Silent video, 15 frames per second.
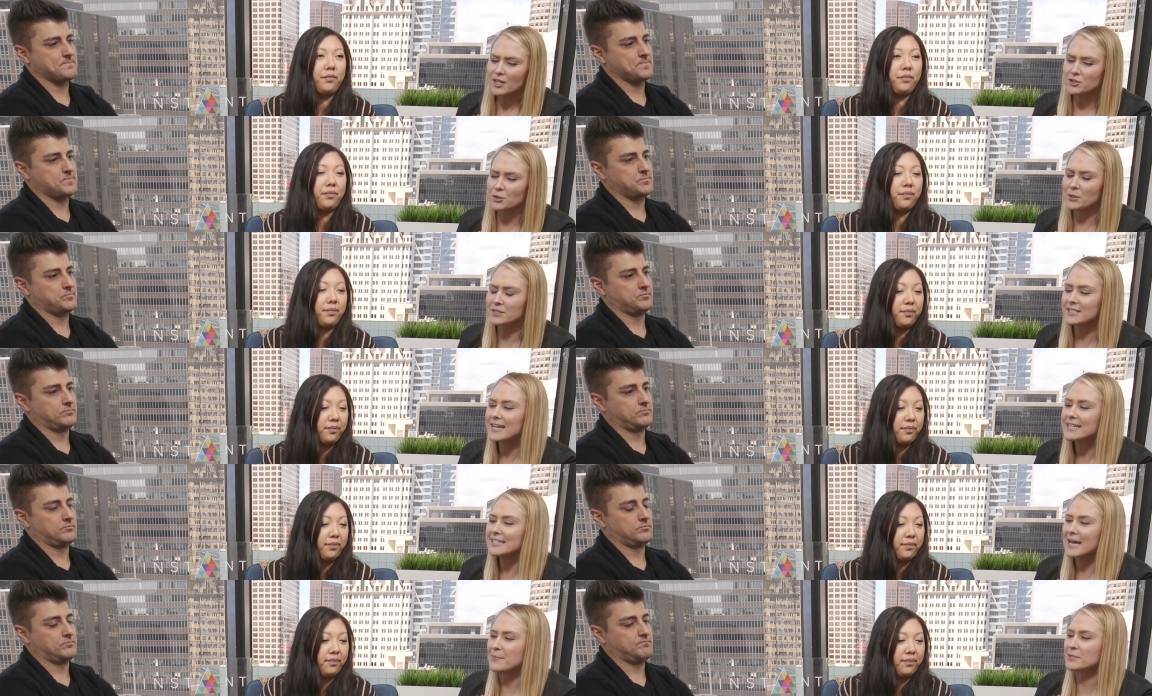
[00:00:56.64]
Speaker 1: so on
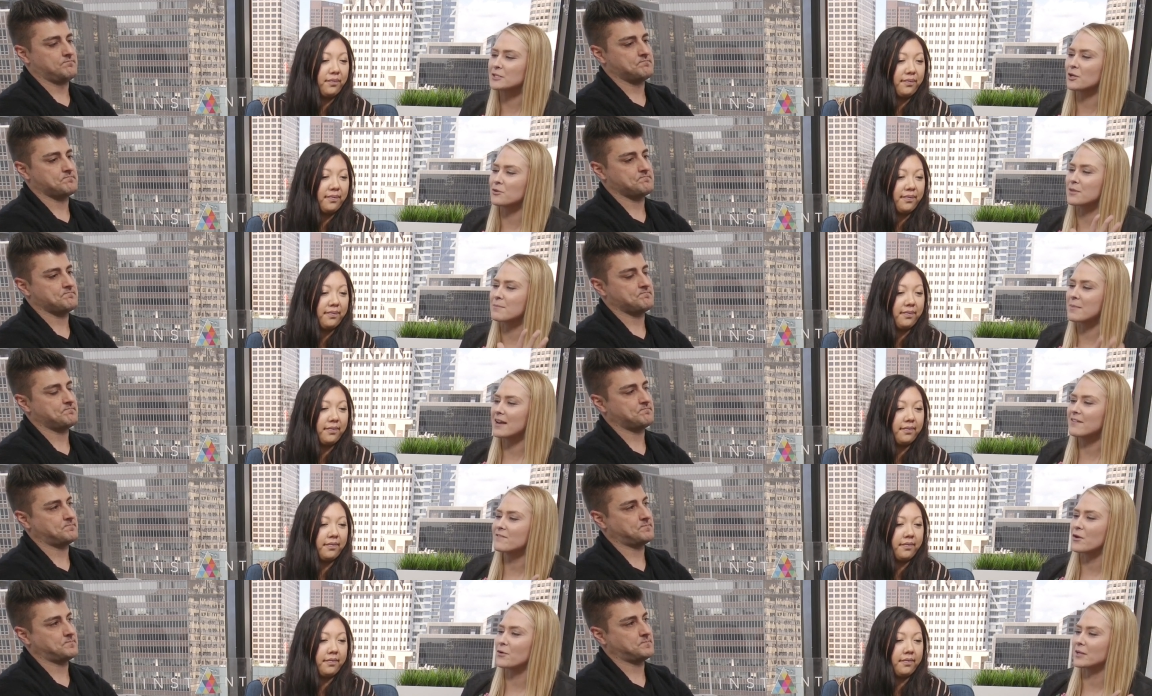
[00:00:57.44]
today's episode, the
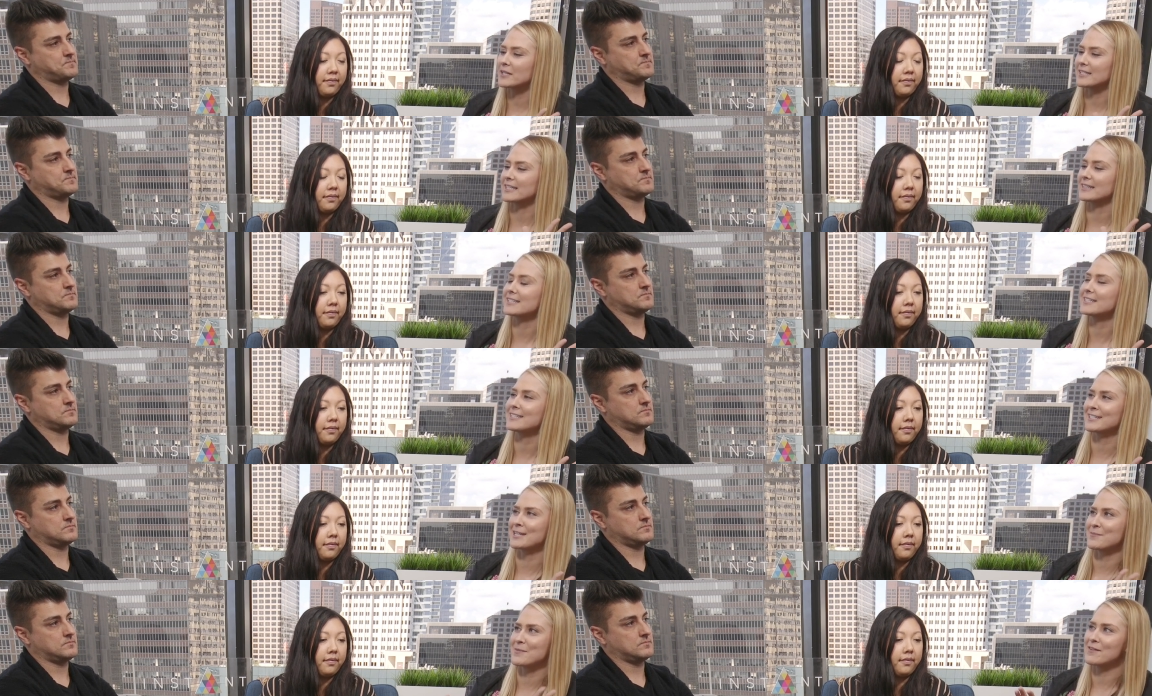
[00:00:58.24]
main focus like this is
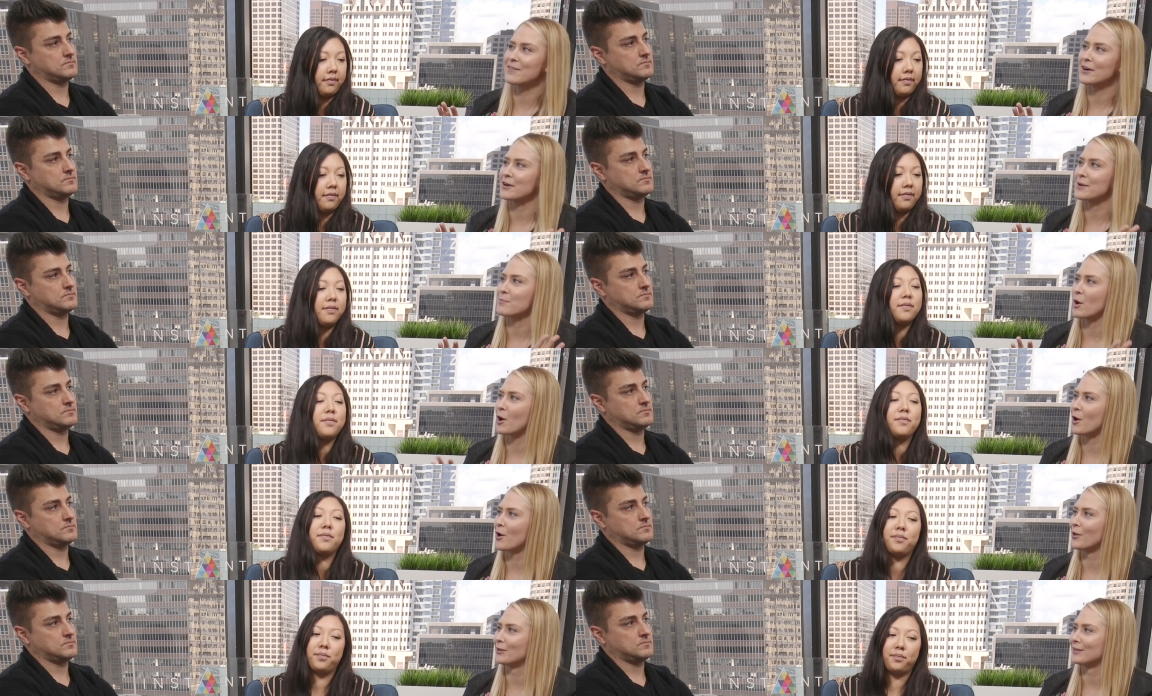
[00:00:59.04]
going to be a very
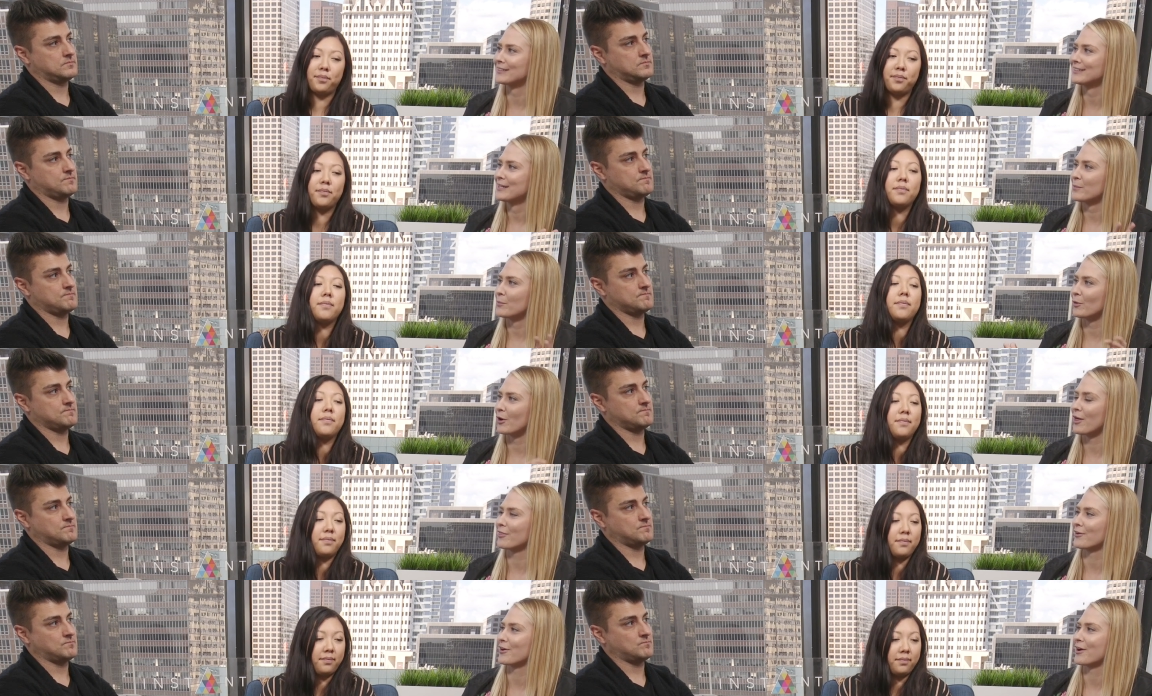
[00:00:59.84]
Paul
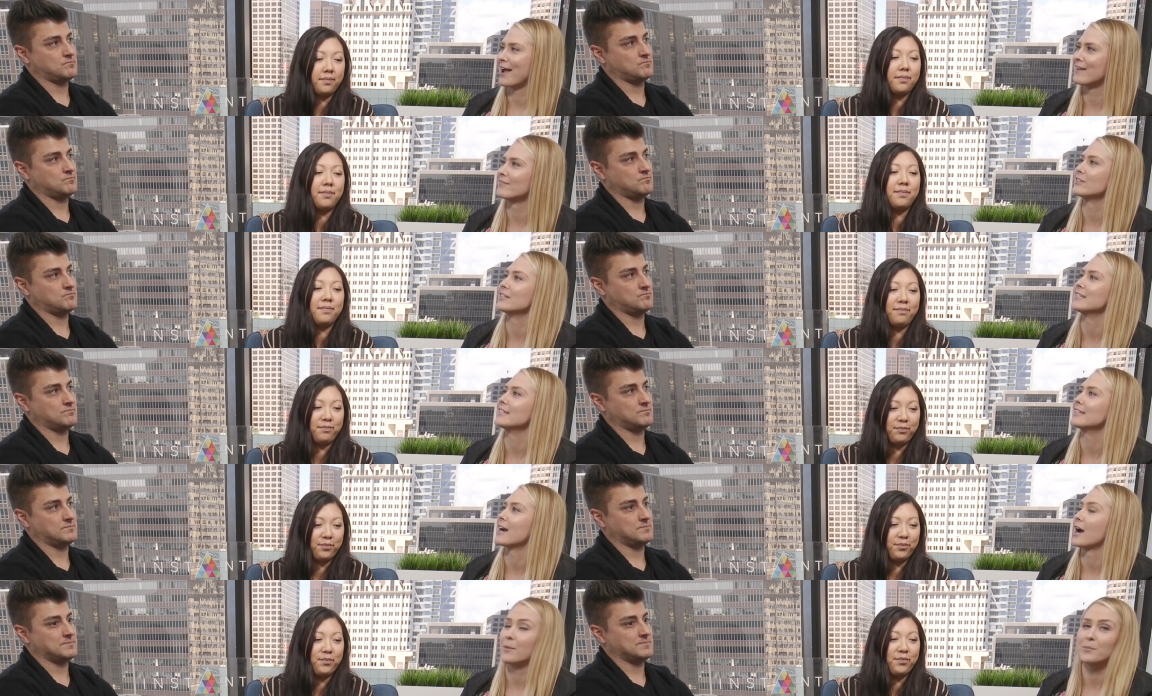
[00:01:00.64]
brother
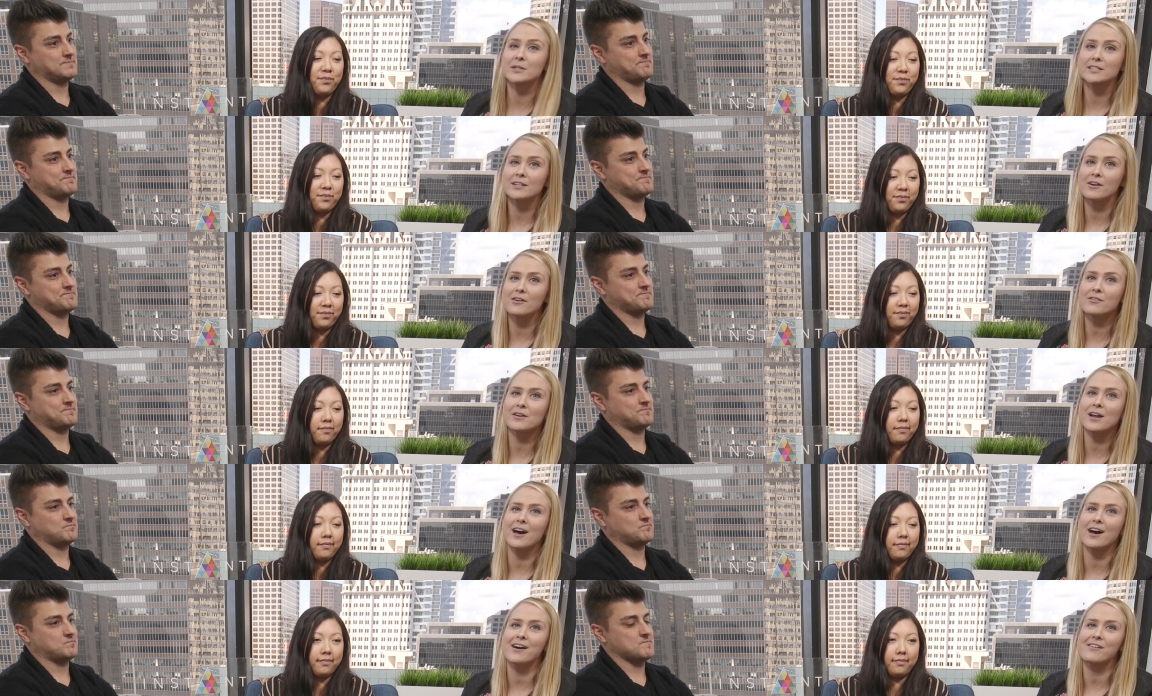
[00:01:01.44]
heavy episode
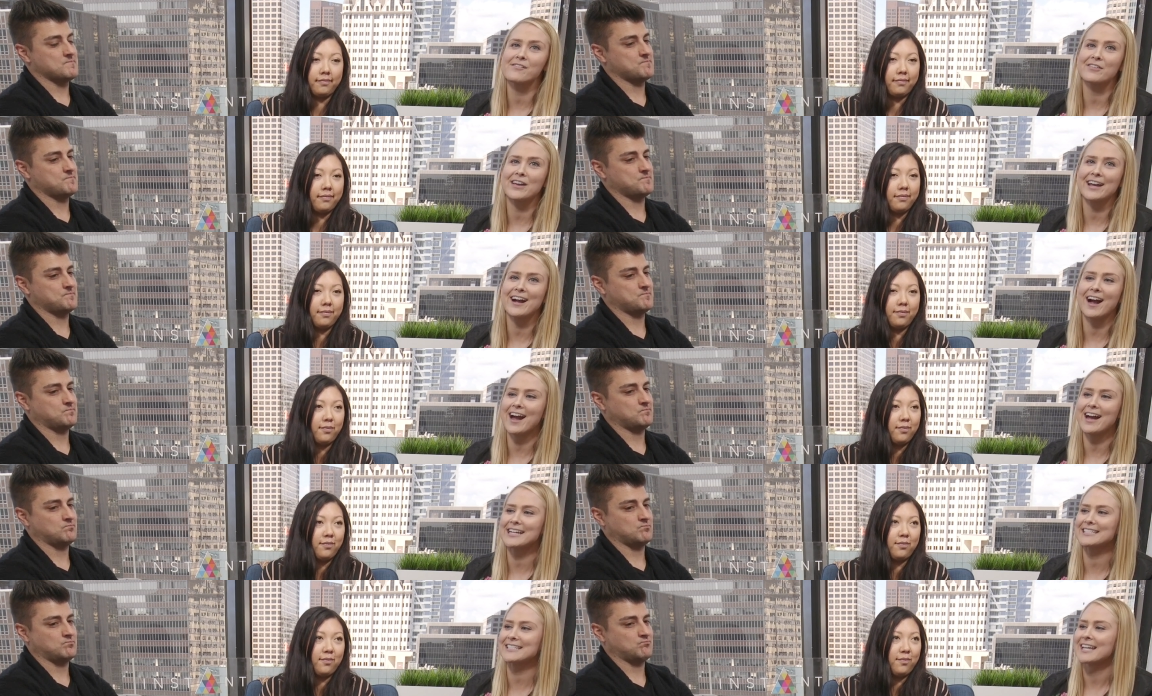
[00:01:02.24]
of Hey
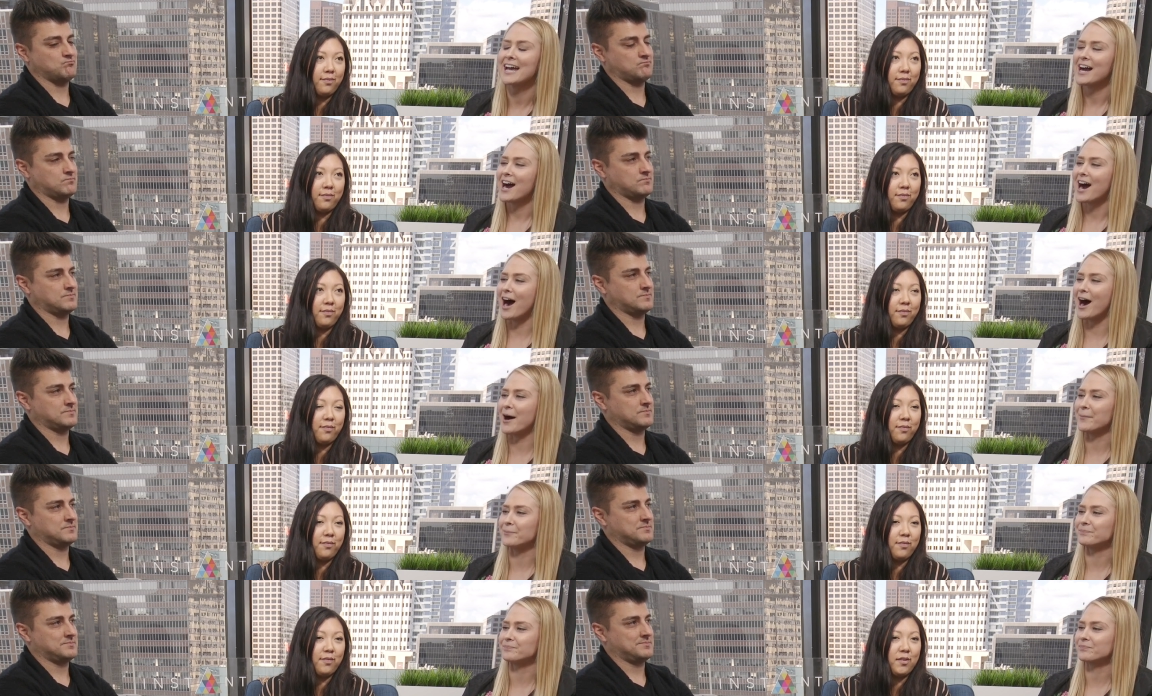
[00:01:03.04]
Guys.
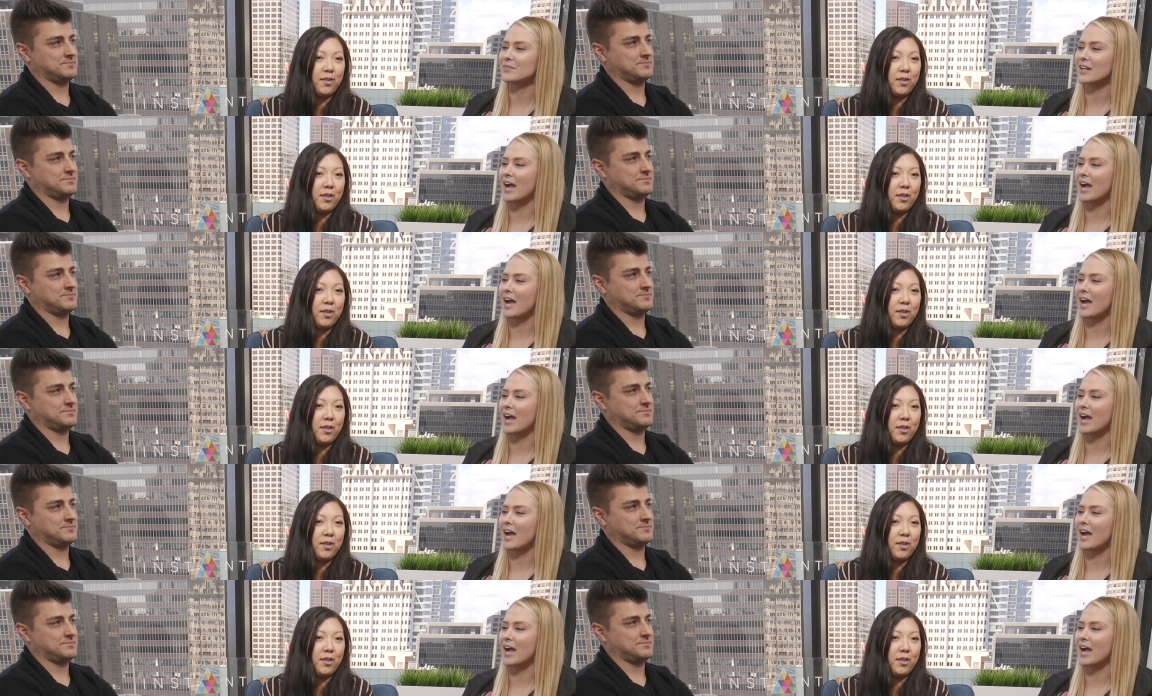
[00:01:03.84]
Um,